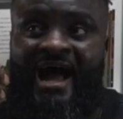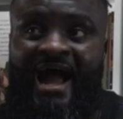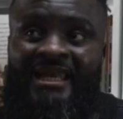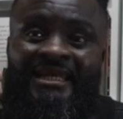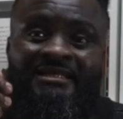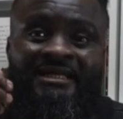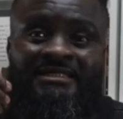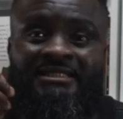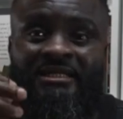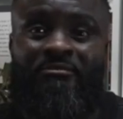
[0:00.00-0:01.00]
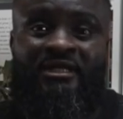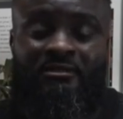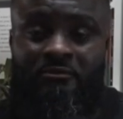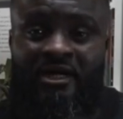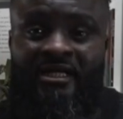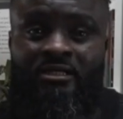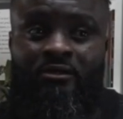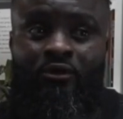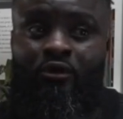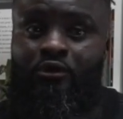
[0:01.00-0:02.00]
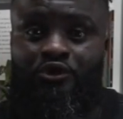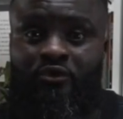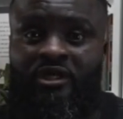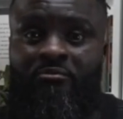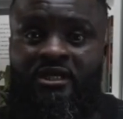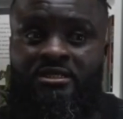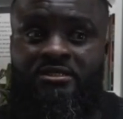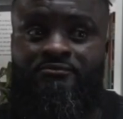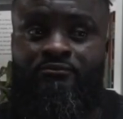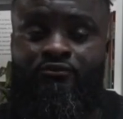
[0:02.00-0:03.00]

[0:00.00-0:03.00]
I let that 10-minute ride or 20 minutes